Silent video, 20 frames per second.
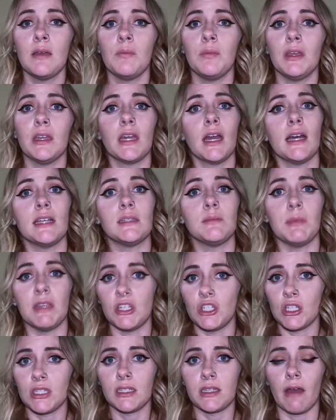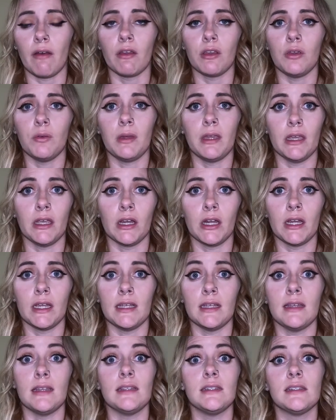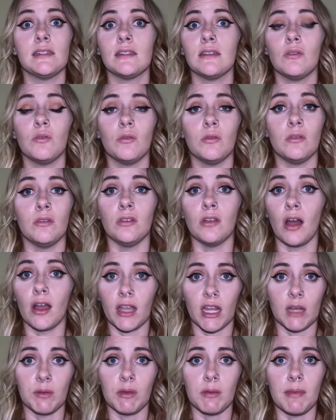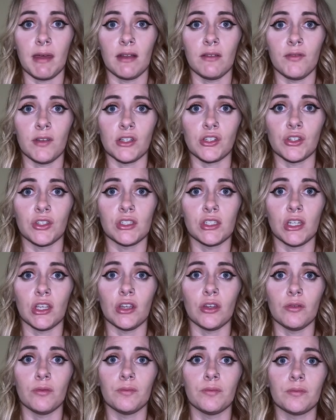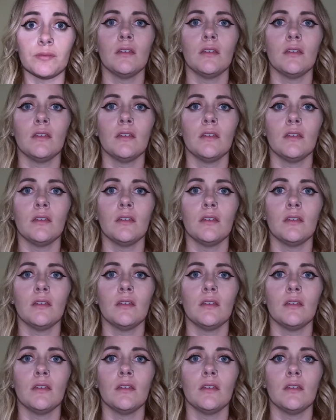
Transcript: because me just telling you here is not going to be beneficial to you.